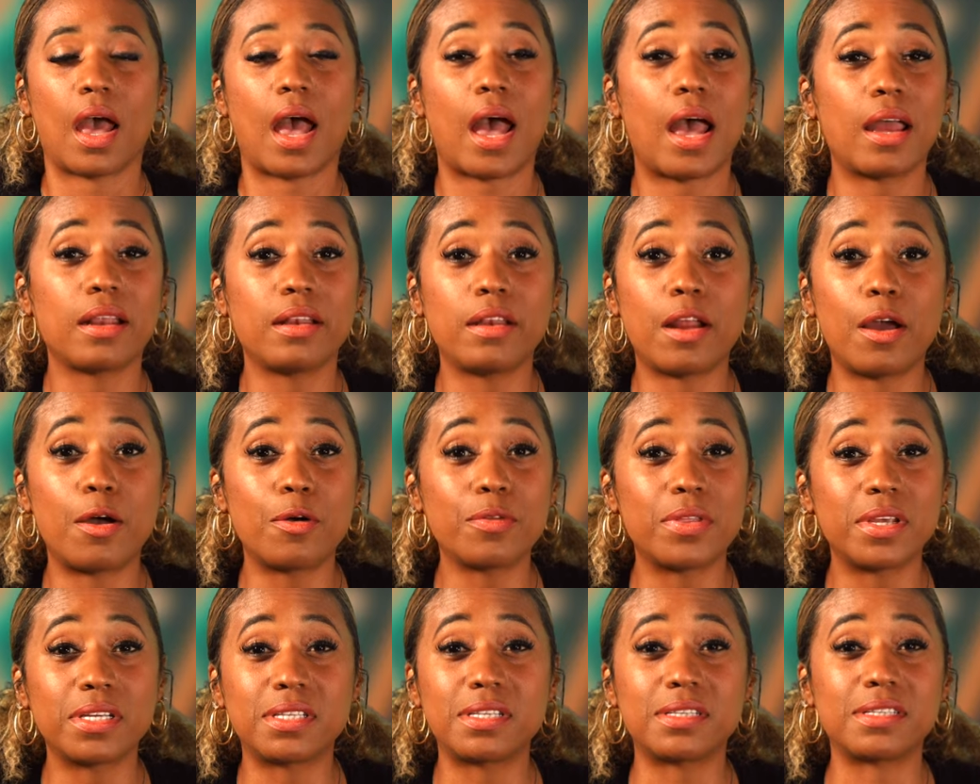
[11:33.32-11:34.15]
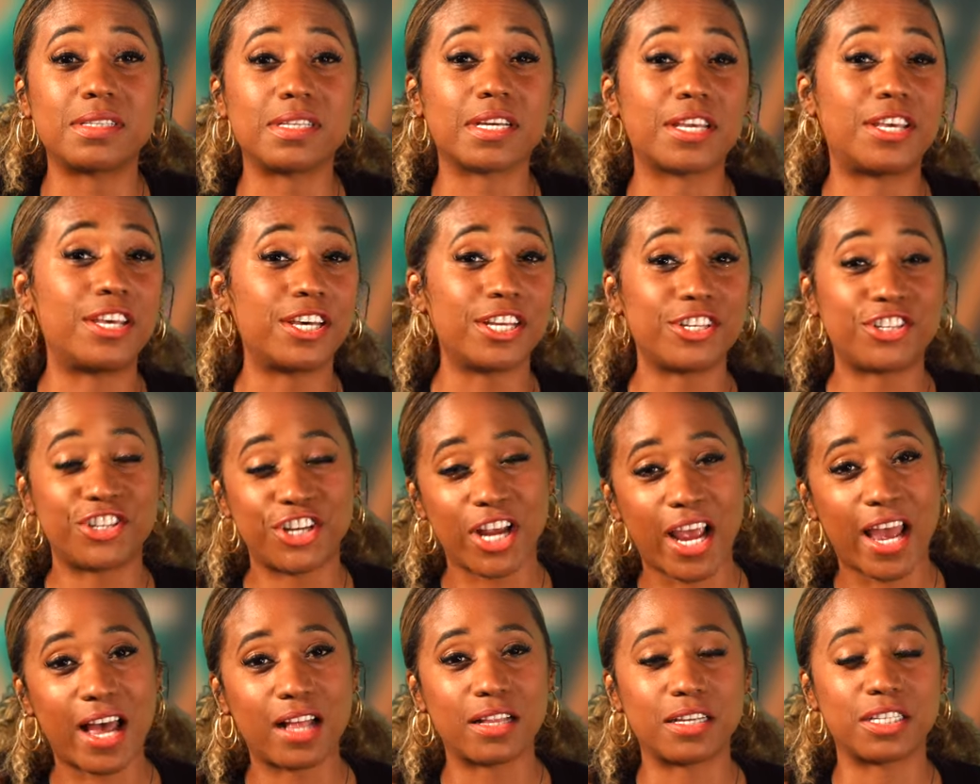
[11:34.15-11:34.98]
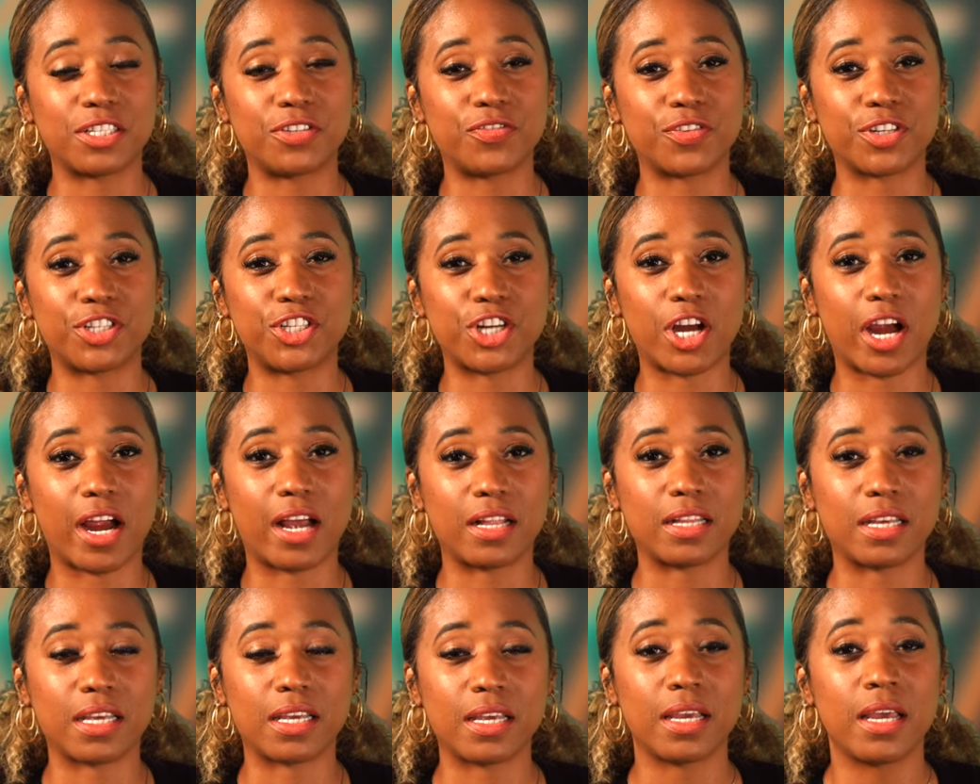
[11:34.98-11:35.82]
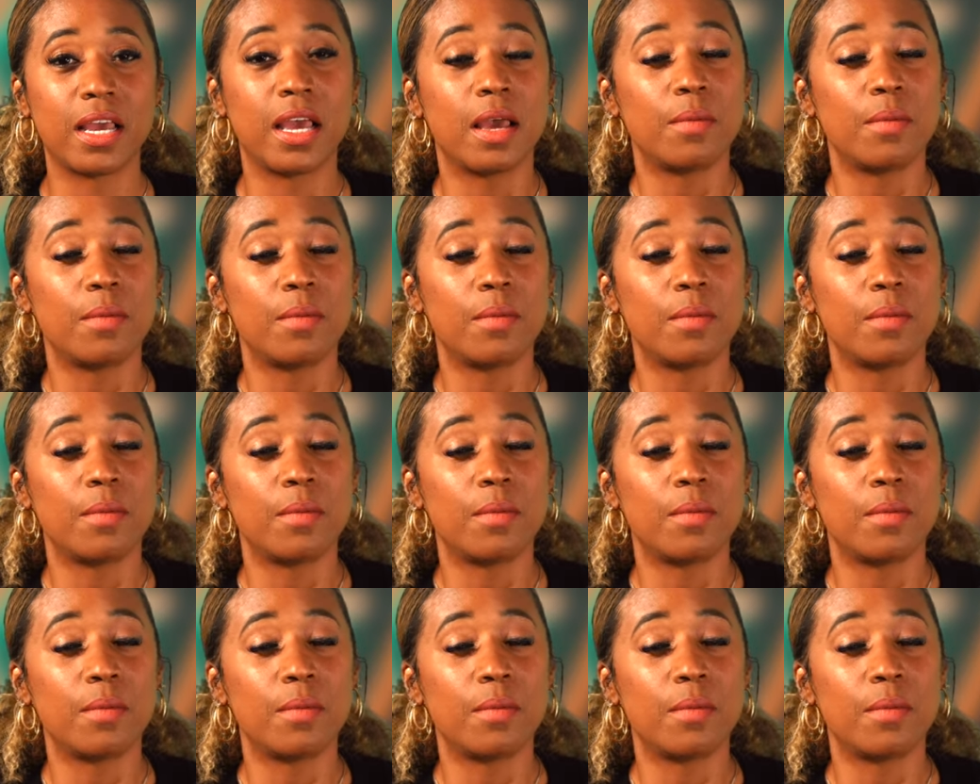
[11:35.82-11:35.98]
I know this is a good challenge for Charli,